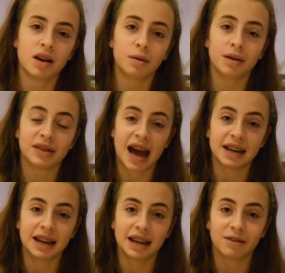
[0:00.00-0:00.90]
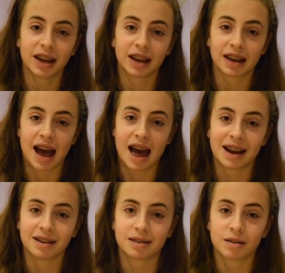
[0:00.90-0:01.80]
with Danny leaving
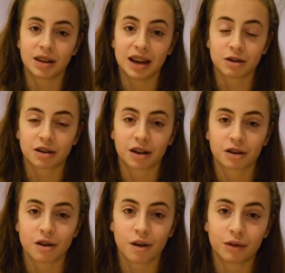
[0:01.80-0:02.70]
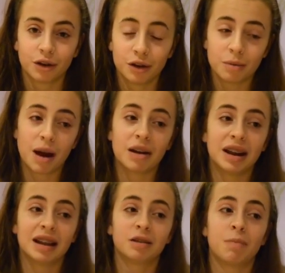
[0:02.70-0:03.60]
and the introduction of 2 new ponies,